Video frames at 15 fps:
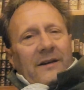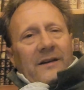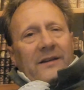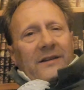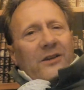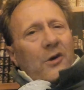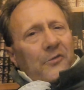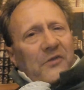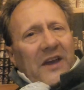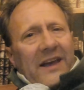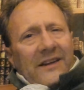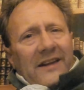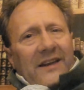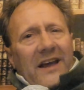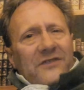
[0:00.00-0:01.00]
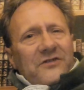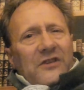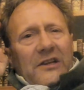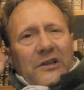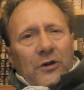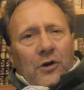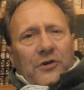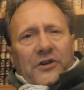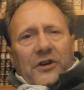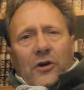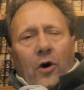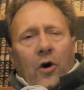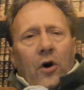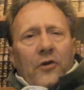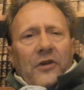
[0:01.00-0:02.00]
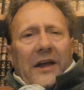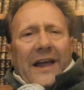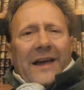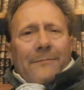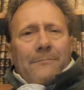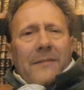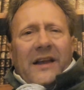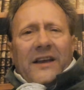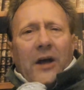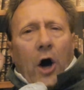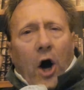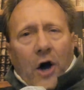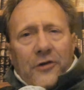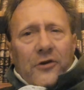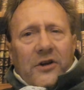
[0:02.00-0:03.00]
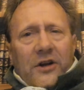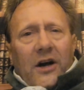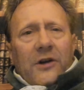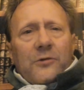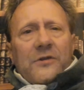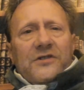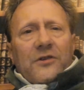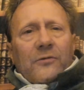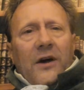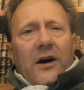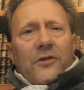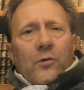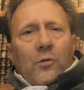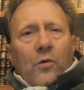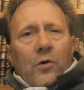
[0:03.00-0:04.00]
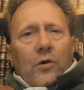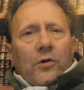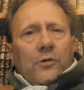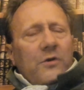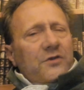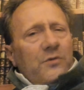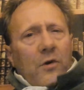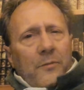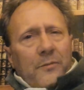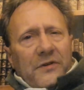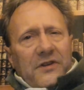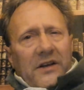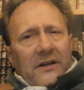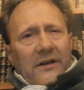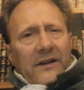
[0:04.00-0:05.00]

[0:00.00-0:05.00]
Now, if Kendi had actually looked at all the many other countries around the world which weren't particularly